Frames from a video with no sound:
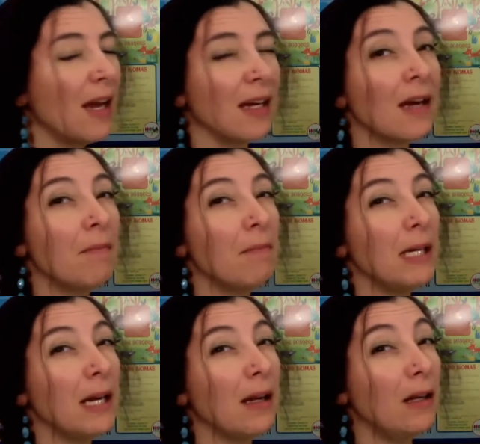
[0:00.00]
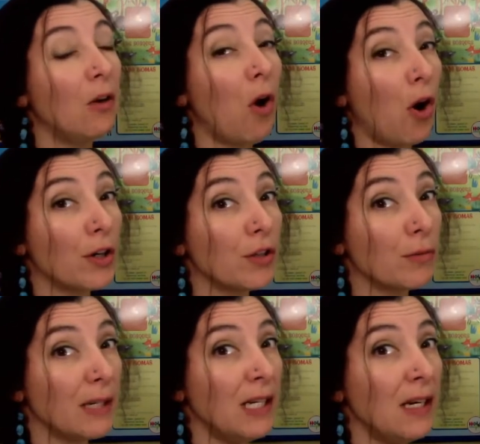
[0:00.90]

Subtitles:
can be a little hard to read,